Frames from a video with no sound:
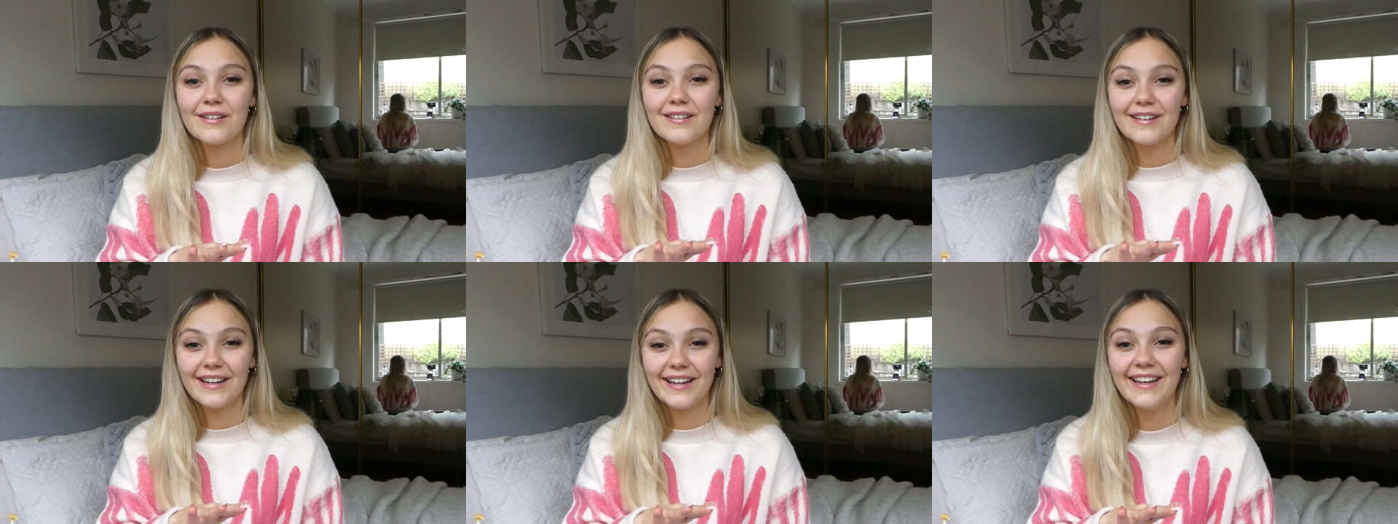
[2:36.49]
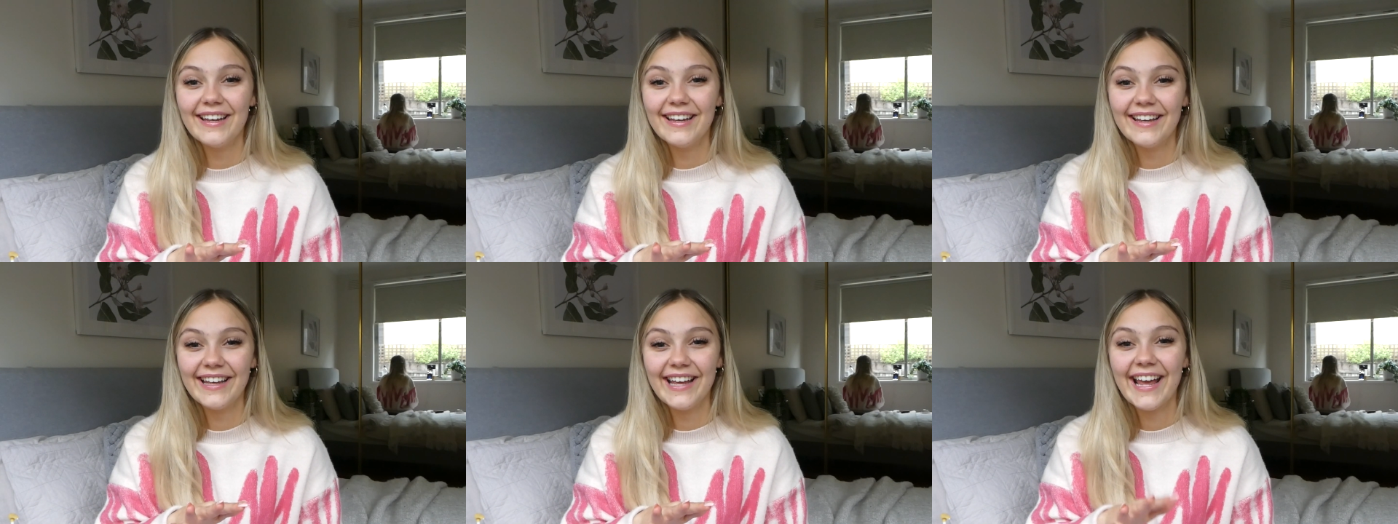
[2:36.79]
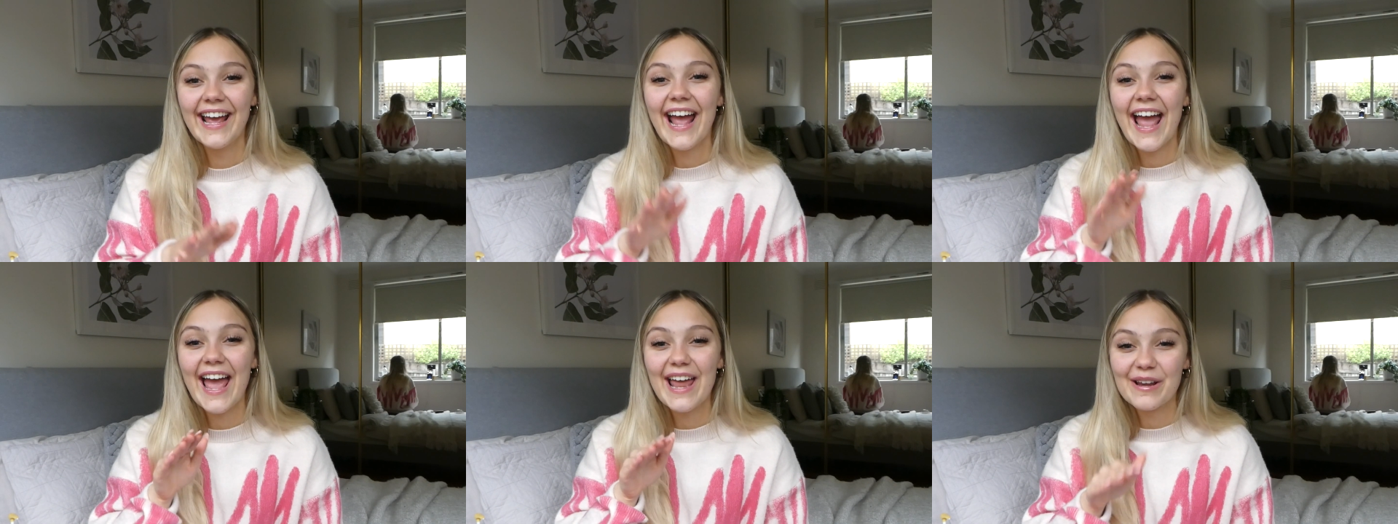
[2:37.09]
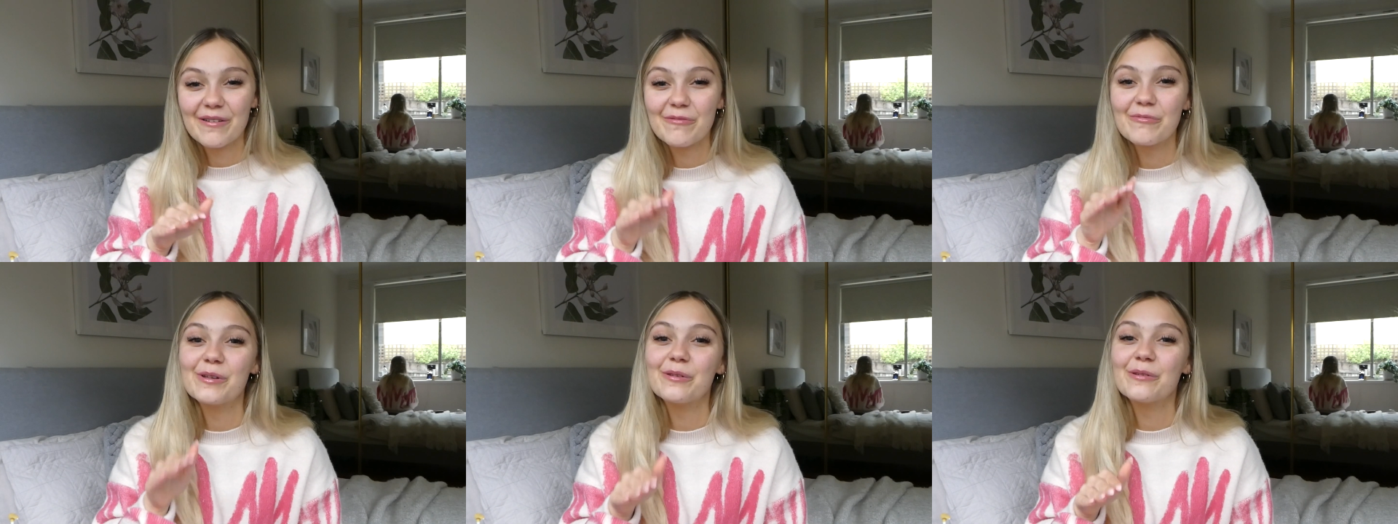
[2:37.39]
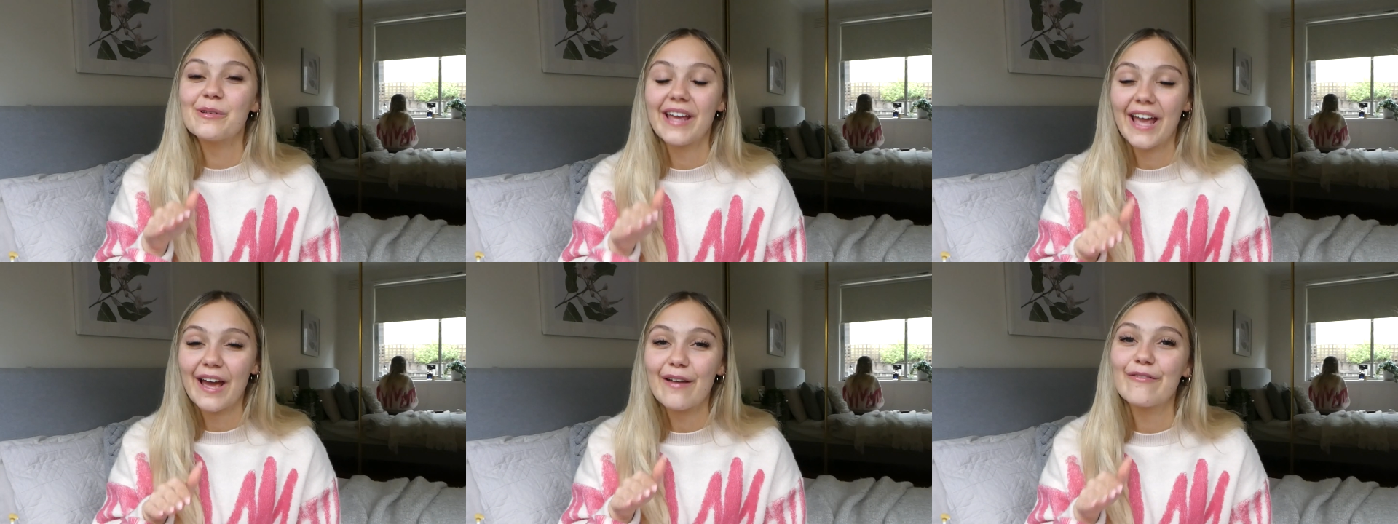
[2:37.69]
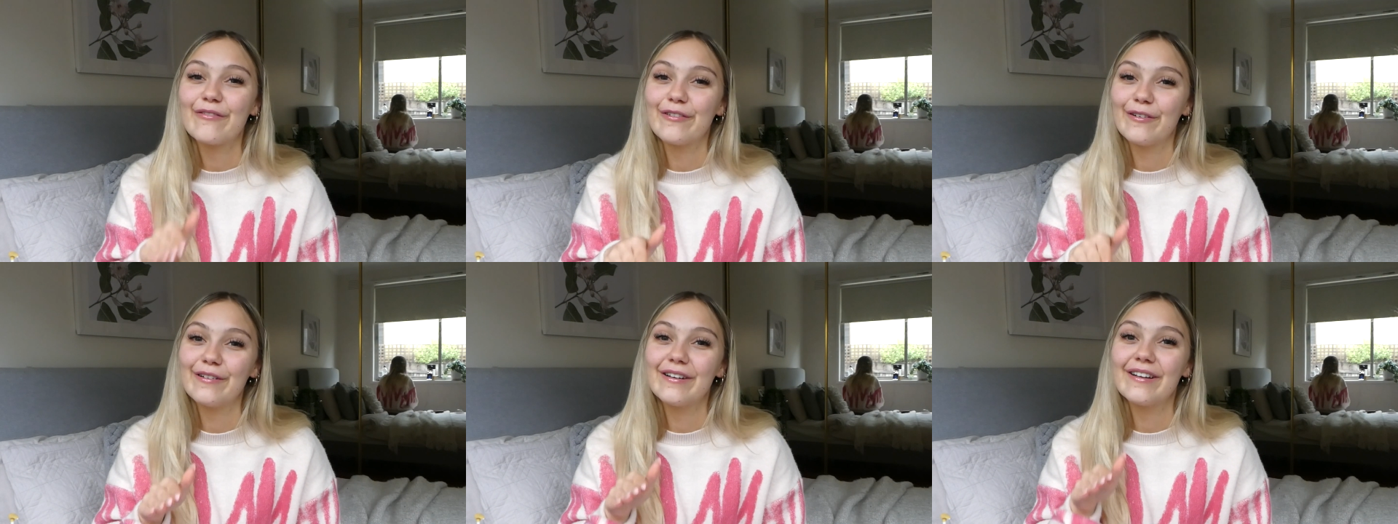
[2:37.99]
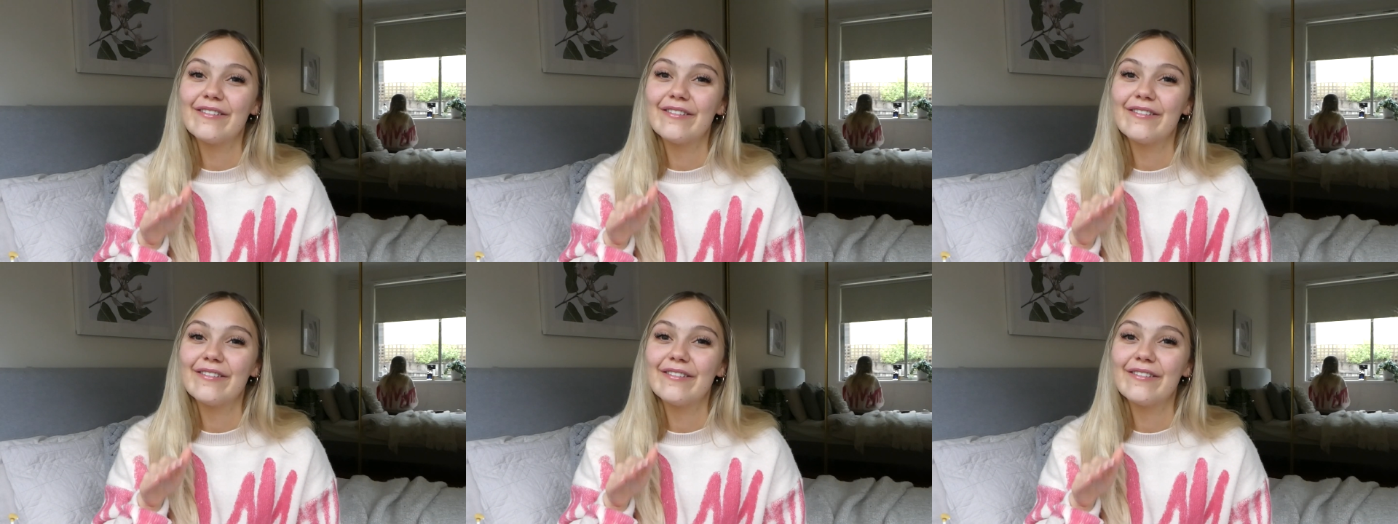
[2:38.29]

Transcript: and it will get food